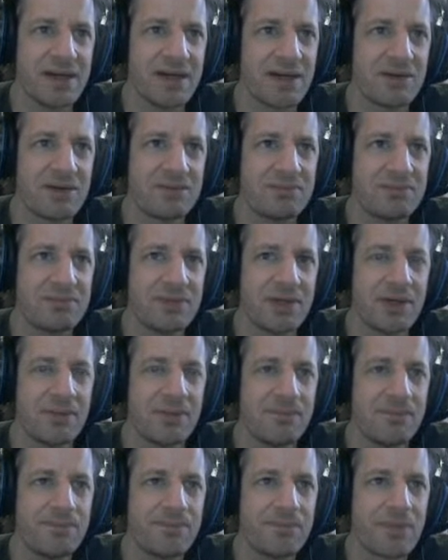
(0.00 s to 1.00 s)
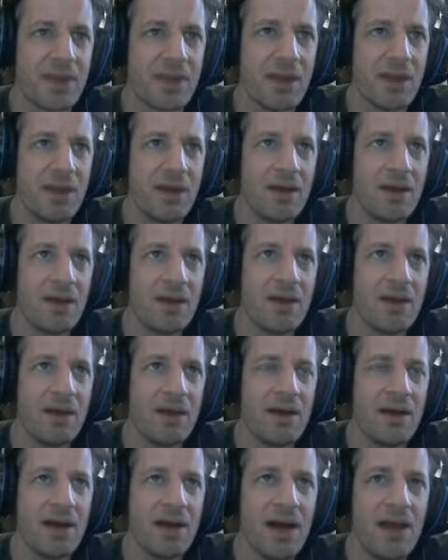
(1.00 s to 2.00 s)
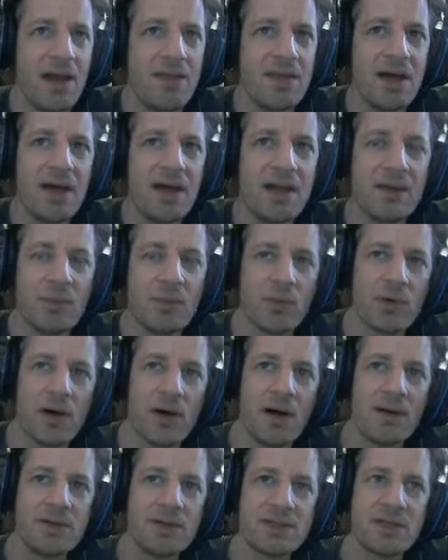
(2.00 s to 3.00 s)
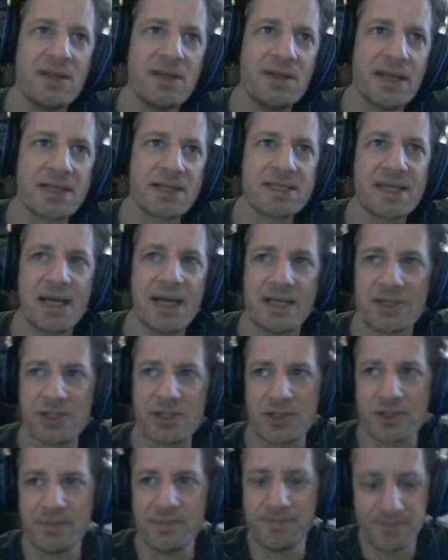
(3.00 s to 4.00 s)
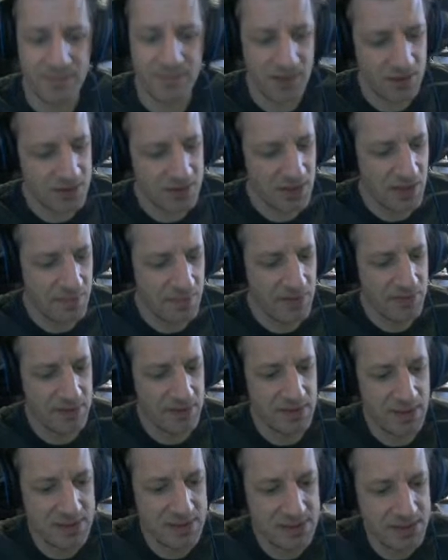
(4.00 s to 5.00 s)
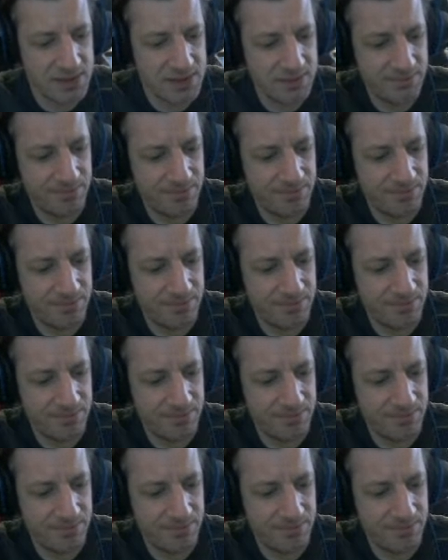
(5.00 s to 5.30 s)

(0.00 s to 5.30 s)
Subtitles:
I don't know. And then we're on to the next cancer. I'll talk about the next.